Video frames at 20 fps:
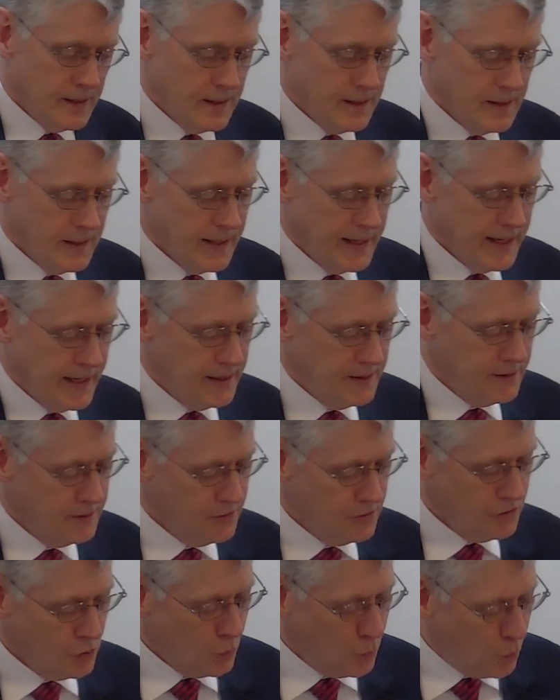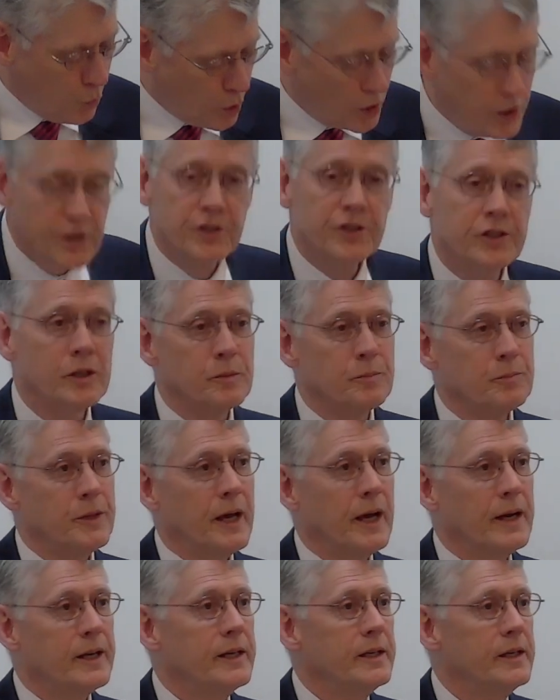and the worship
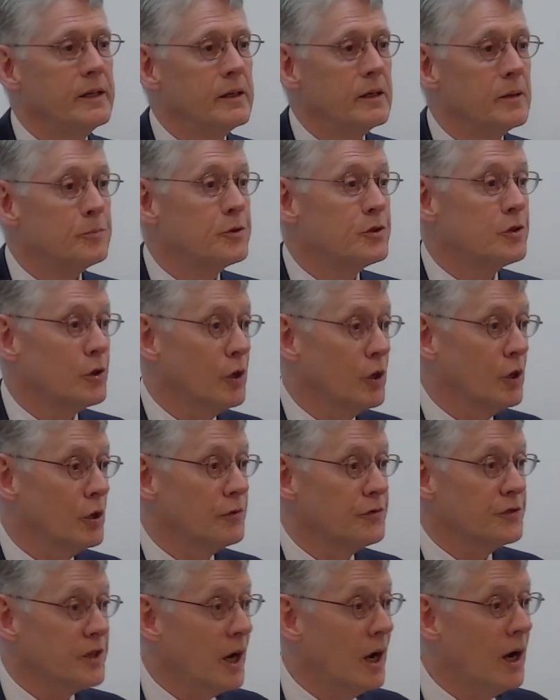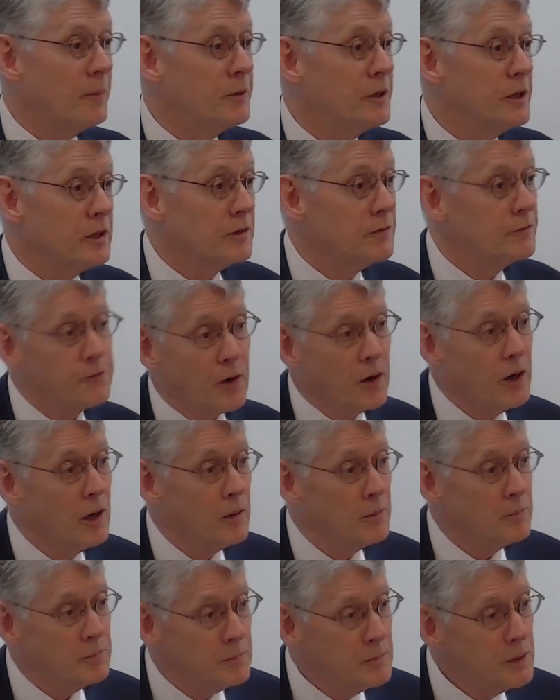that he observes coming
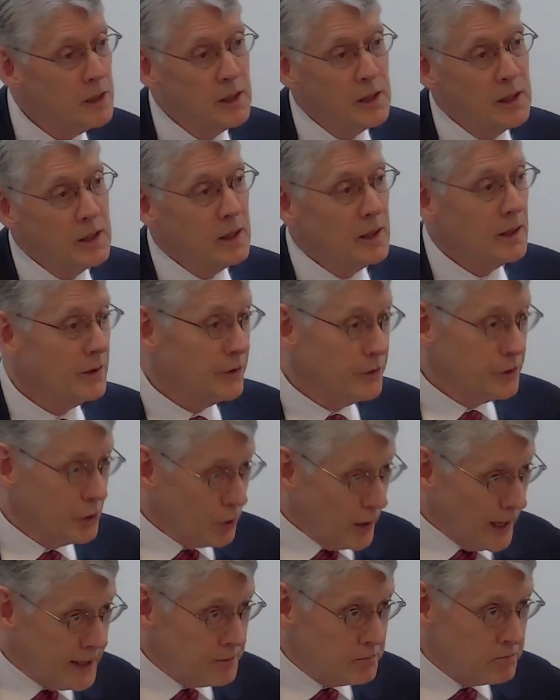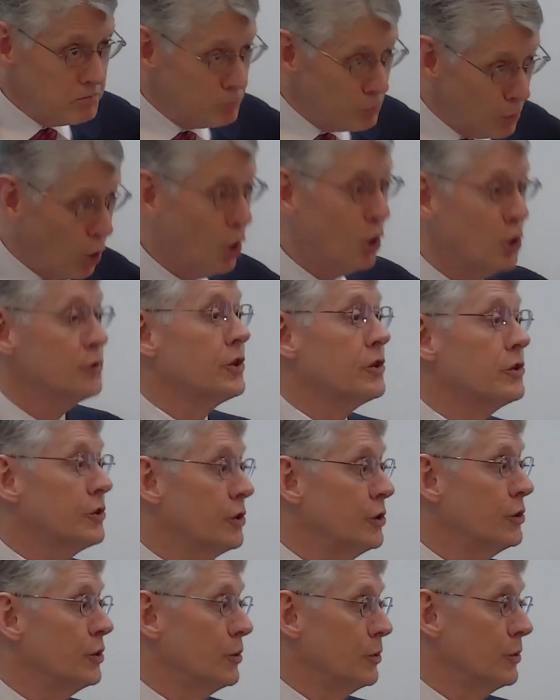from uh, the great
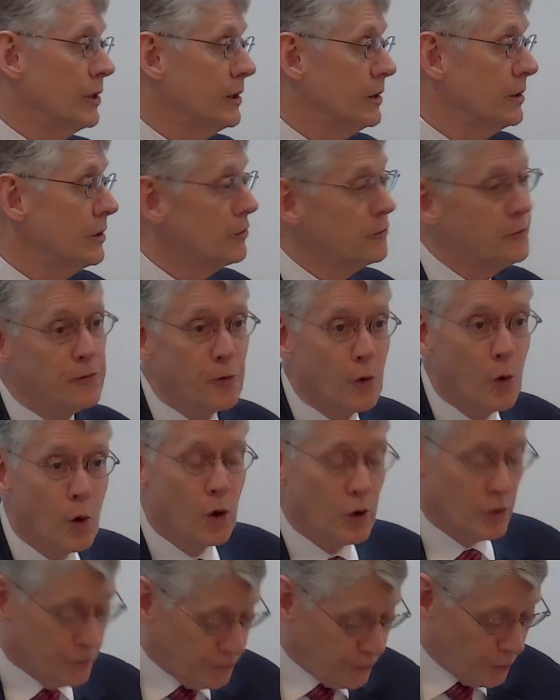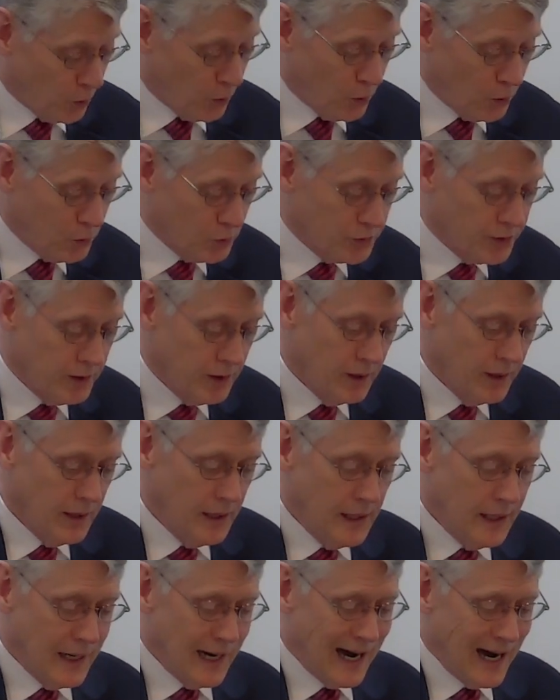multitude in the fourfold
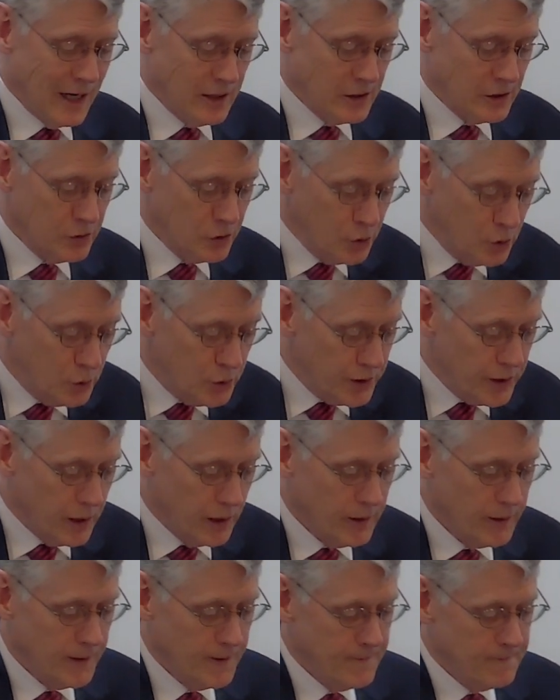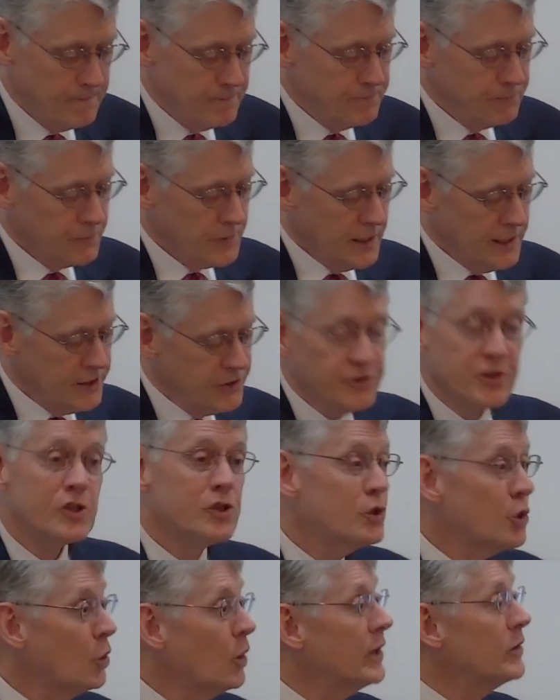hallelujah is to
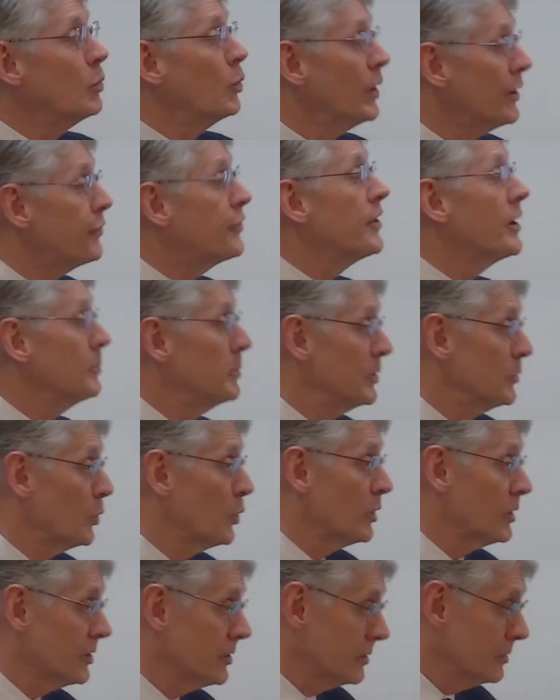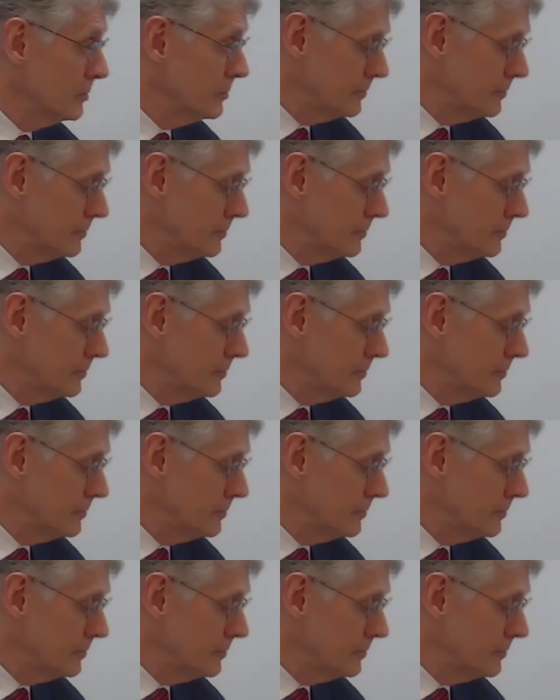join with them in worship.